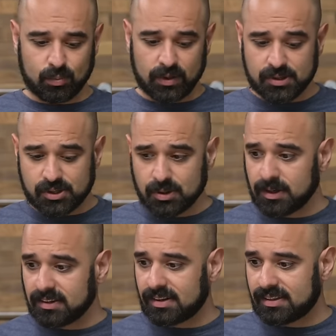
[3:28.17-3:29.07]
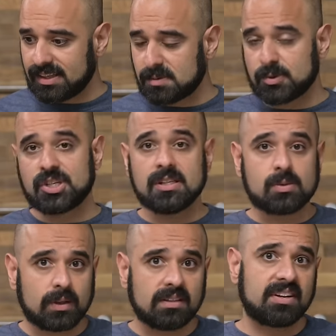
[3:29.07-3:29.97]
We're assuming that these machines
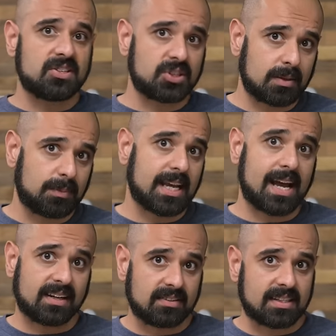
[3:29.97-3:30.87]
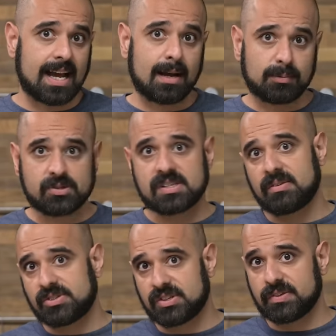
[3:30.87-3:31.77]
will eventually be added to Apple's
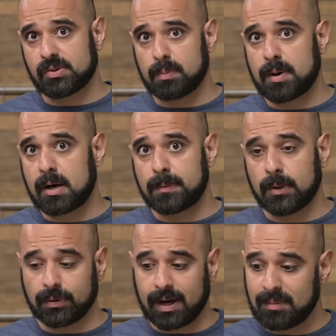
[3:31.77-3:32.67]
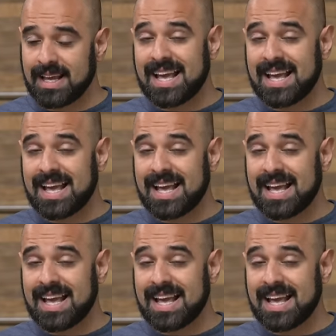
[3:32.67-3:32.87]
self-service repair program,